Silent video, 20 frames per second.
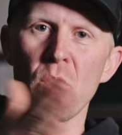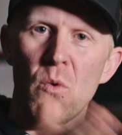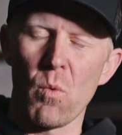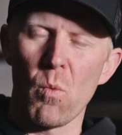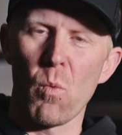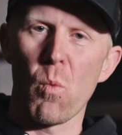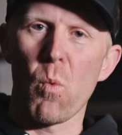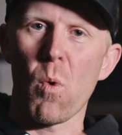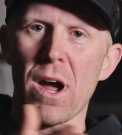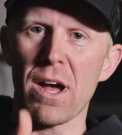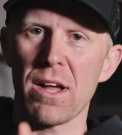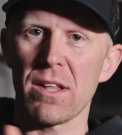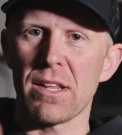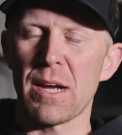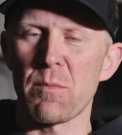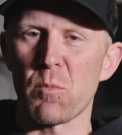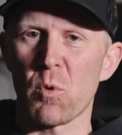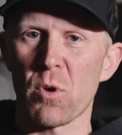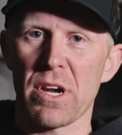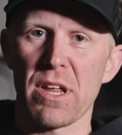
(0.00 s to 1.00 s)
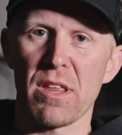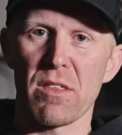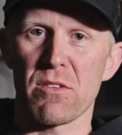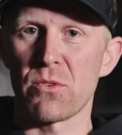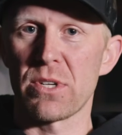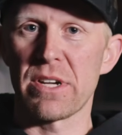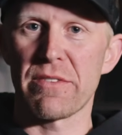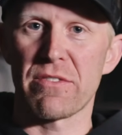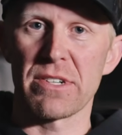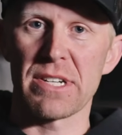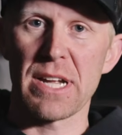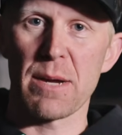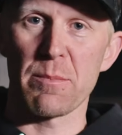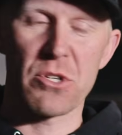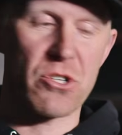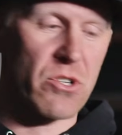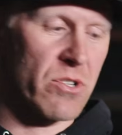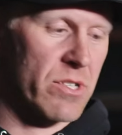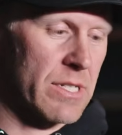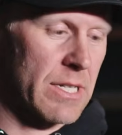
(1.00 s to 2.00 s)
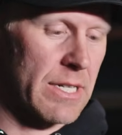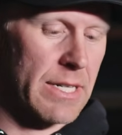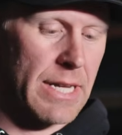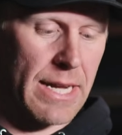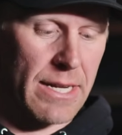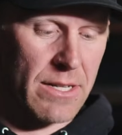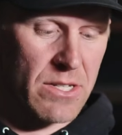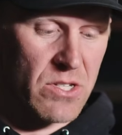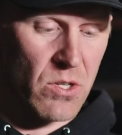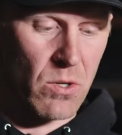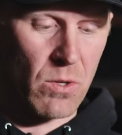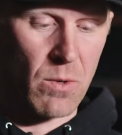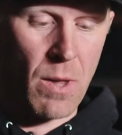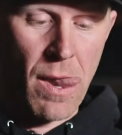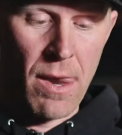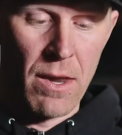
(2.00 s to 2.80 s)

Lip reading: while I'm working through different temperatures in the day. So